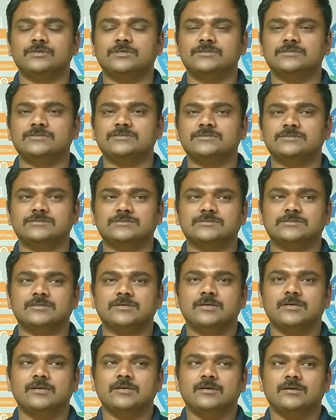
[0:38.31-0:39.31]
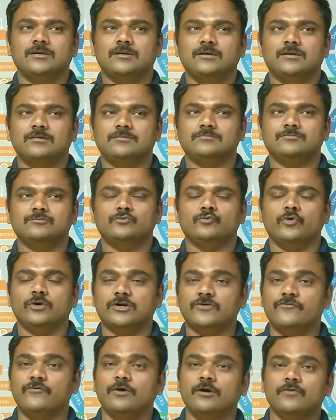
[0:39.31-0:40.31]
is
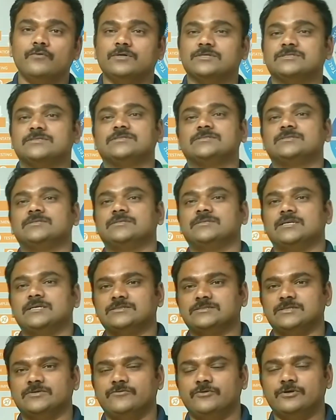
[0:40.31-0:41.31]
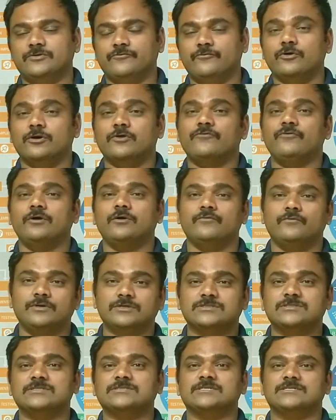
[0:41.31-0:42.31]
waterfall versus
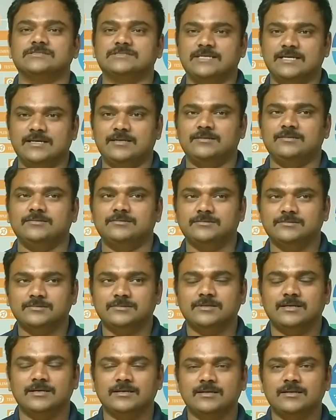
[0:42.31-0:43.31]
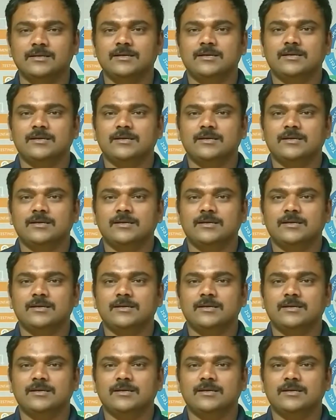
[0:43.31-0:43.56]
agile, right?